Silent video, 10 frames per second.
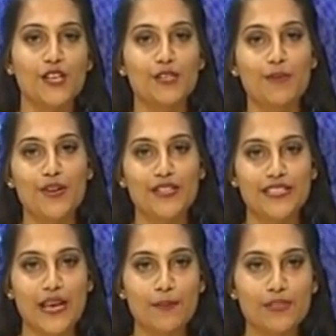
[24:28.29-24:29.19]
Tomorrow's
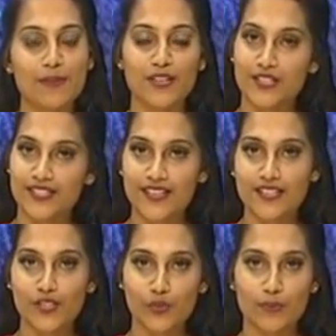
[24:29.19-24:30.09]
temps, major
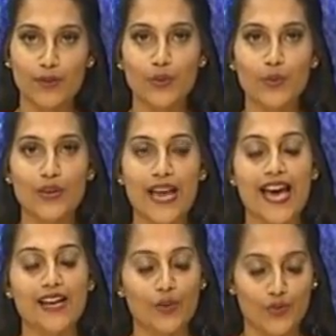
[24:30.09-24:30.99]
centers will be cool
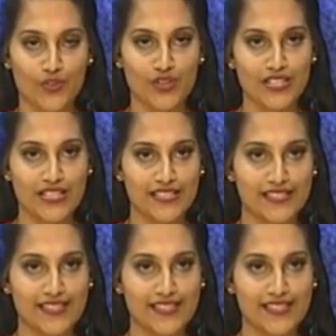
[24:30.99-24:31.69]
at low 30s.